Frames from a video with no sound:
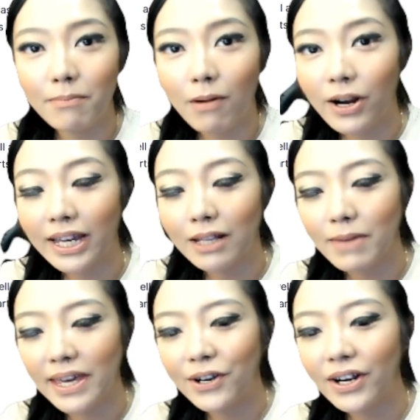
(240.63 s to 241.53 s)
market
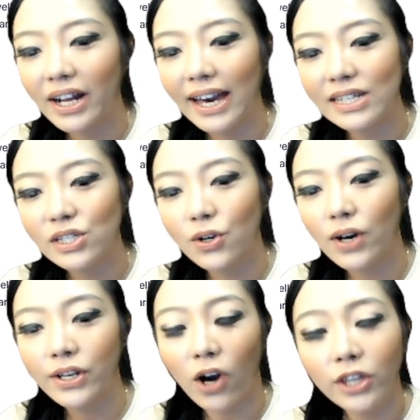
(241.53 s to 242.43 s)
maker, guys. So
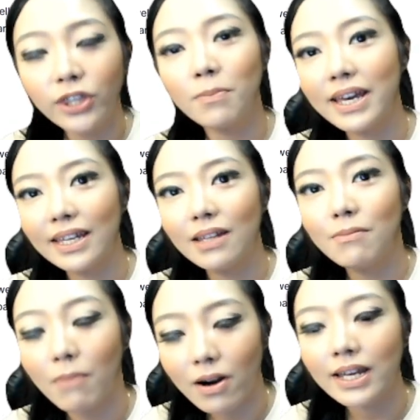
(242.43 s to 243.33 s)
an automated
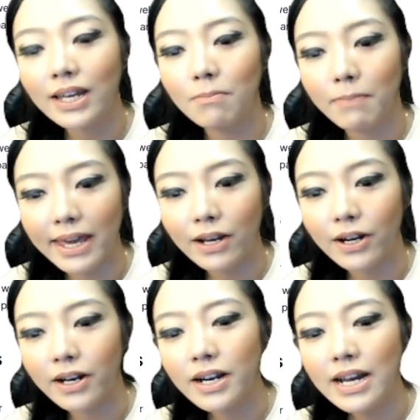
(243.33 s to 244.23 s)
market
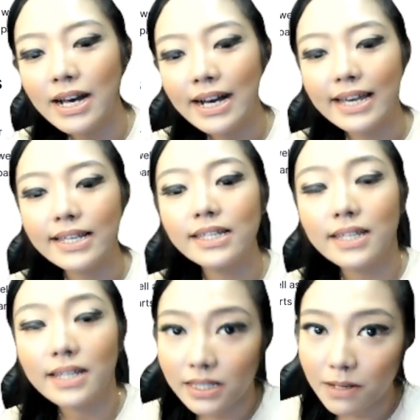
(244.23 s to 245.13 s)
maker is a
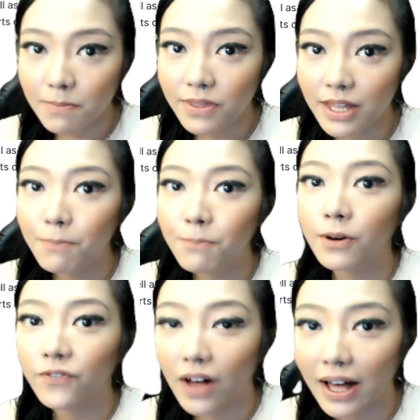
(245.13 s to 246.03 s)
system that
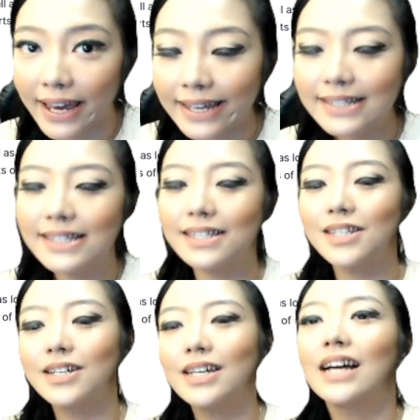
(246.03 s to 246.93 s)
provides
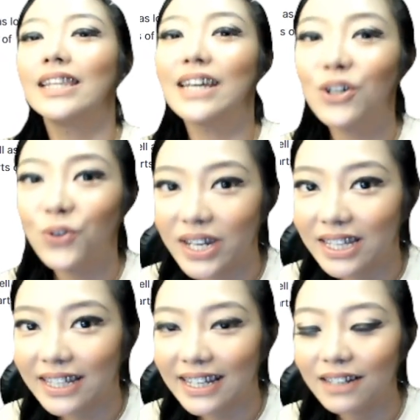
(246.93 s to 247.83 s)

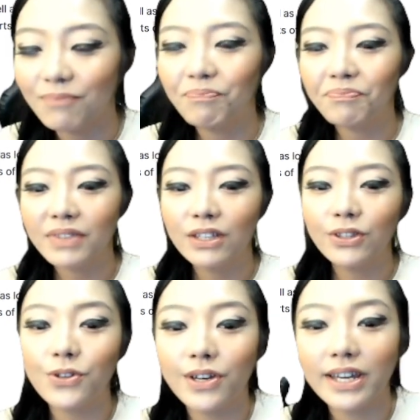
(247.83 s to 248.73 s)
liquidity
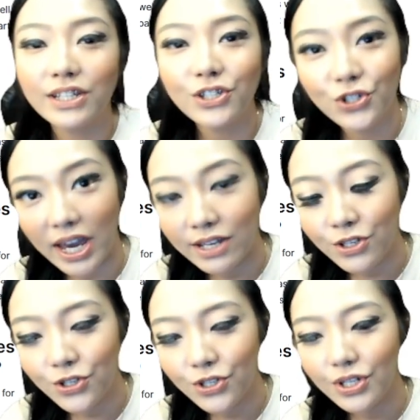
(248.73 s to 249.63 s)
to the
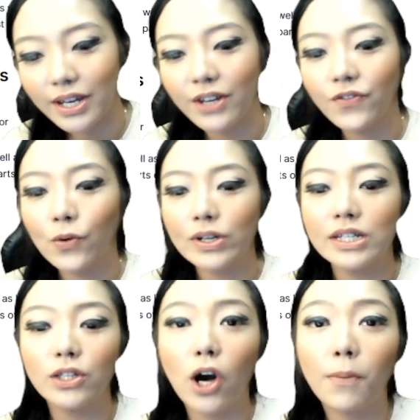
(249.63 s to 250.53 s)
exchange and of course
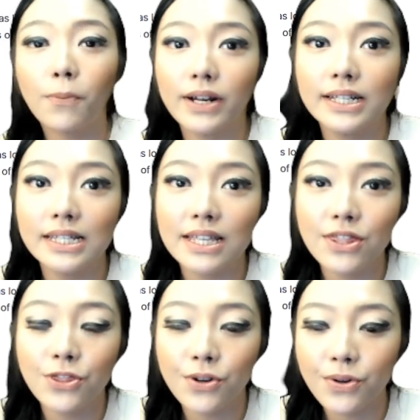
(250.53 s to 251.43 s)
it operates it
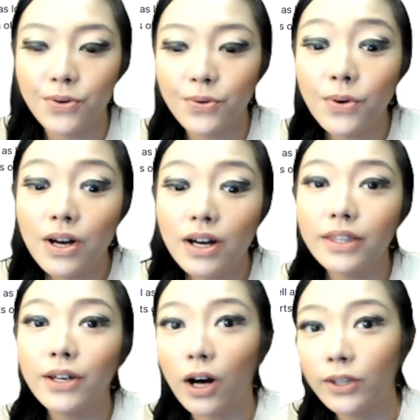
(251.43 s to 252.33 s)
through
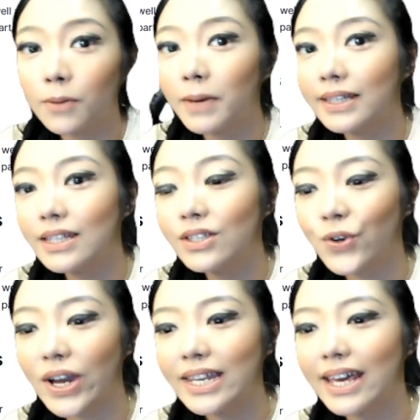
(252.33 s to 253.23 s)
the automated
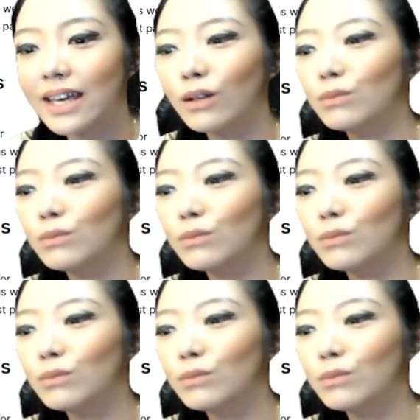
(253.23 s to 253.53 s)
trading.